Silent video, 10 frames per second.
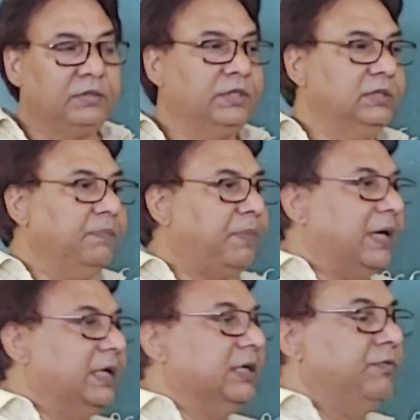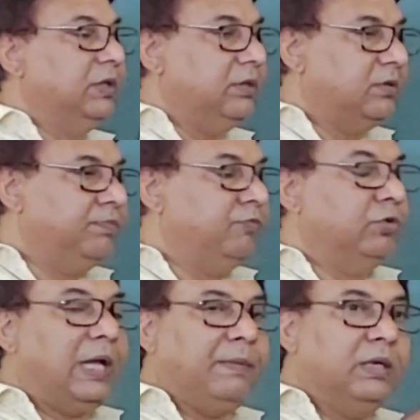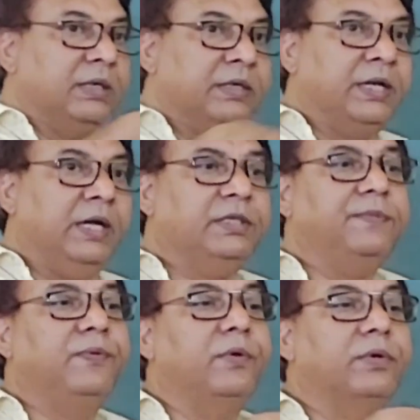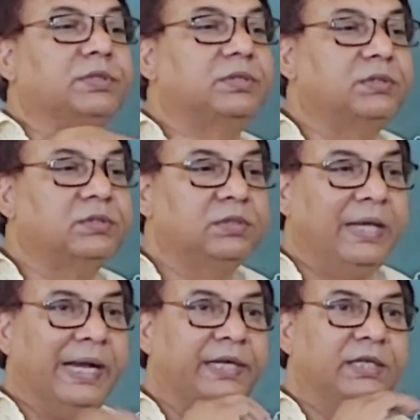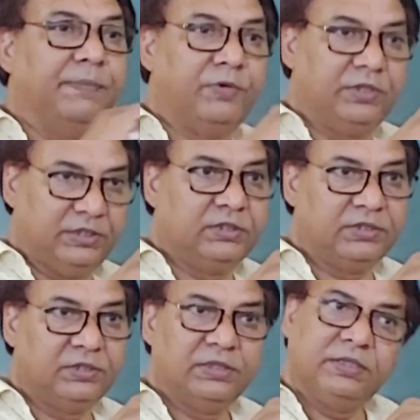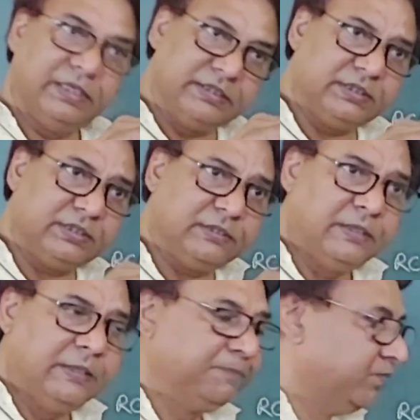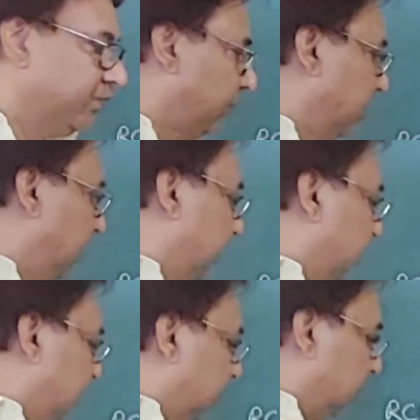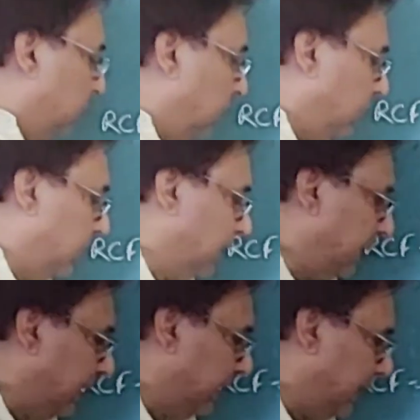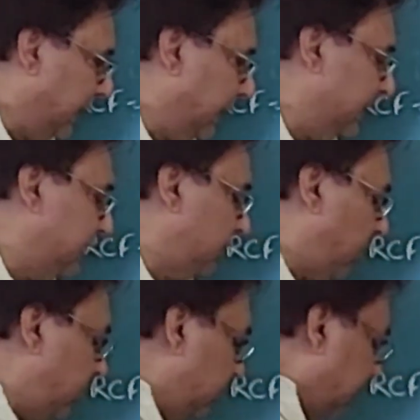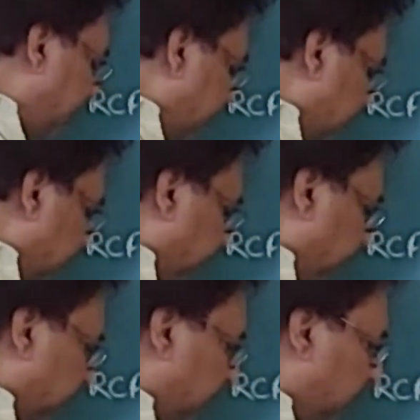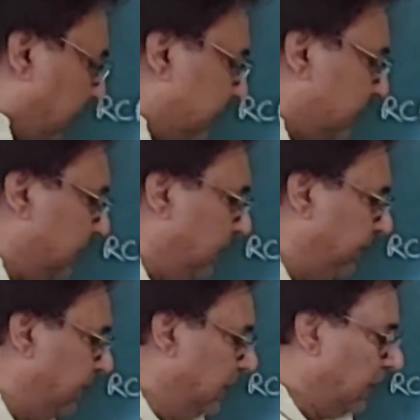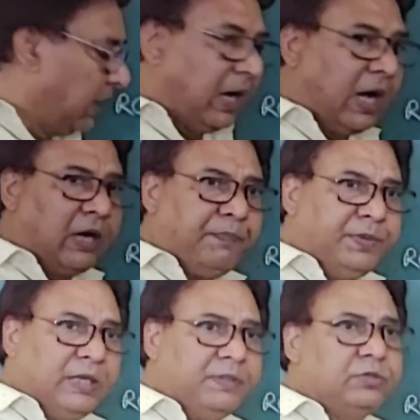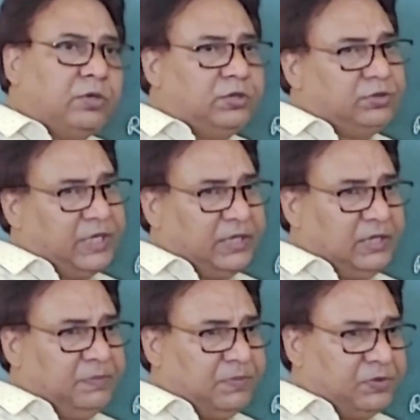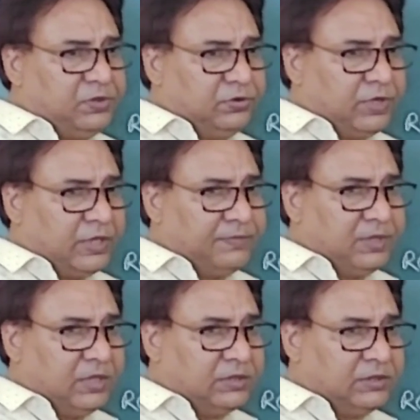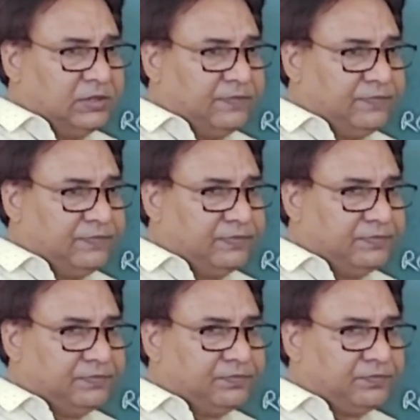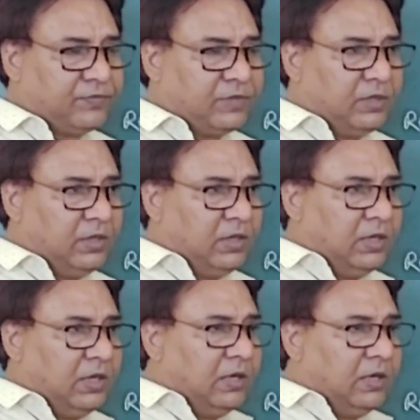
more, then the particle will have a greater force acting upon it, isn't it? So radius is also directly proportional to RCF. RPM is also directly proportional to RCF.